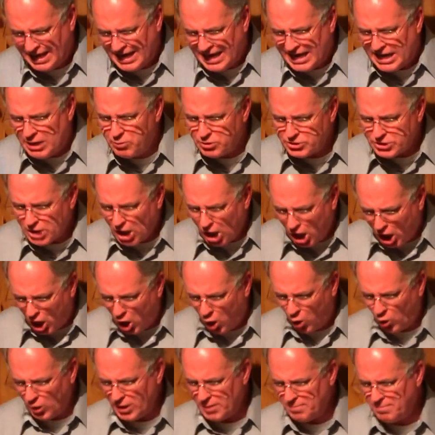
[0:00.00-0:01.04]
He was a
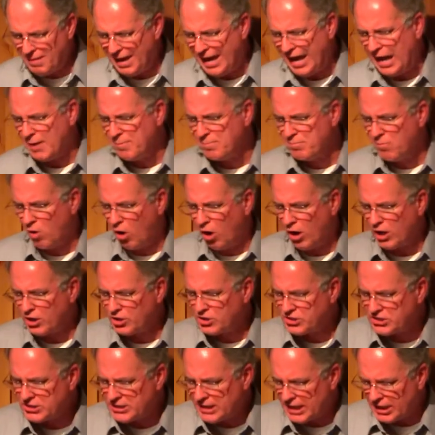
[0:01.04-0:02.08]
holy man, Mark
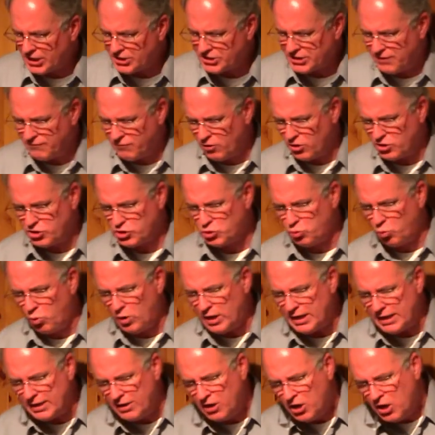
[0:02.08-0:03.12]
6 and verse
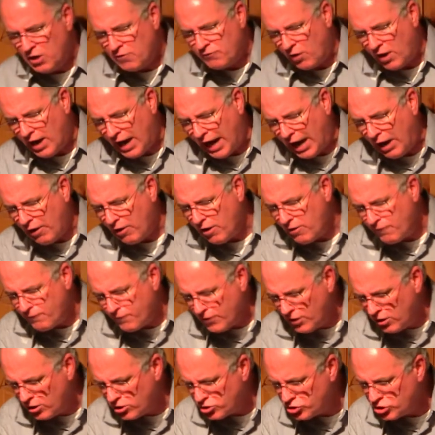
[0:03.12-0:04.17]
20. For Herod
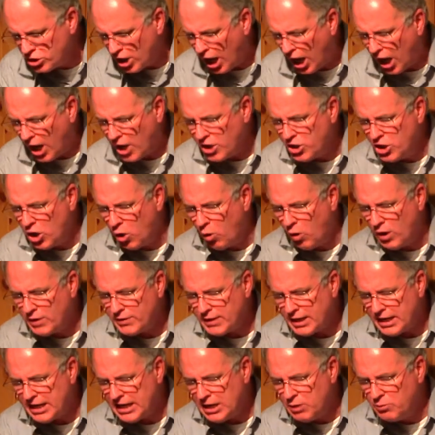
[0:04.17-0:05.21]
feared John, knowing
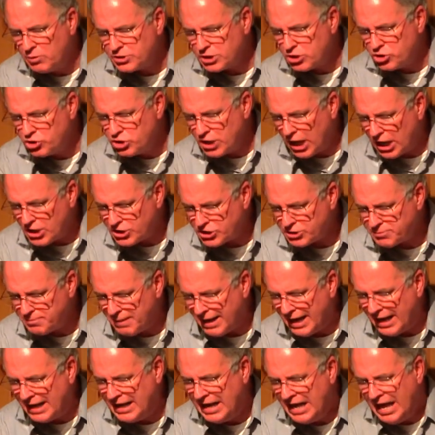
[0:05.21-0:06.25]
that he was a just
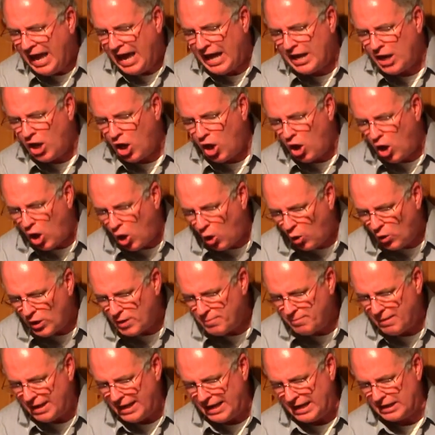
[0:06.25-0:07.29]
man and a holy
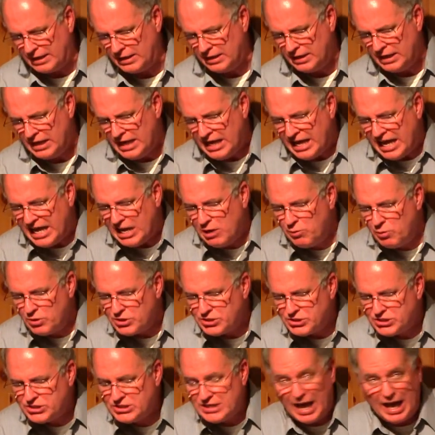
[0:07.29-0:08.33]
man. He was
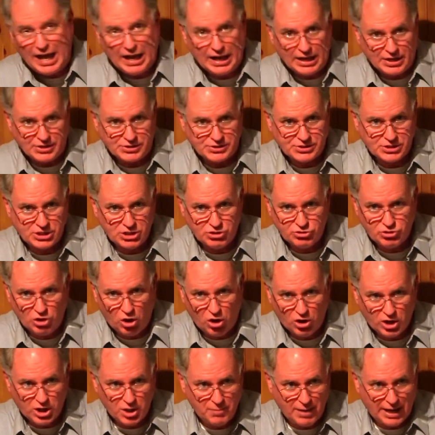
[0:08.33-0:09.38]
zealous. You're
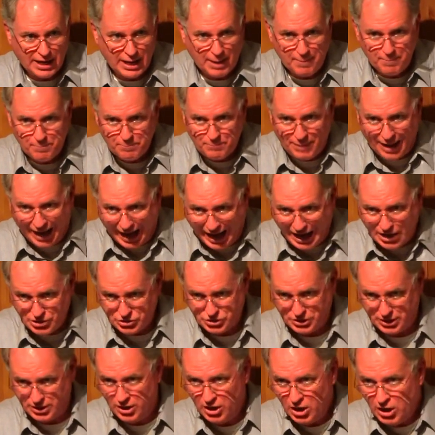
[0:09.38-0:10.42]
talking about
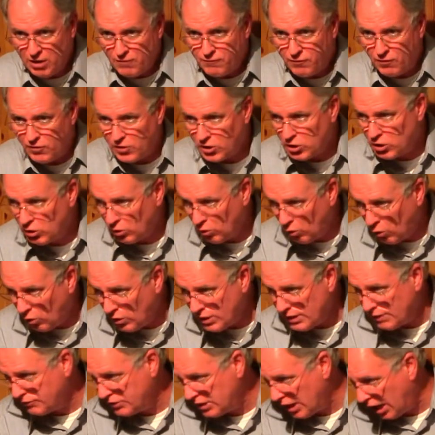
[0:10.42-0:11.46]
impassioned for the
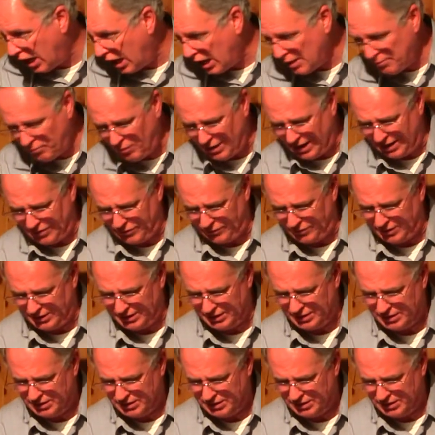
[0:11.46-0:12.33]
glory of God, brethren.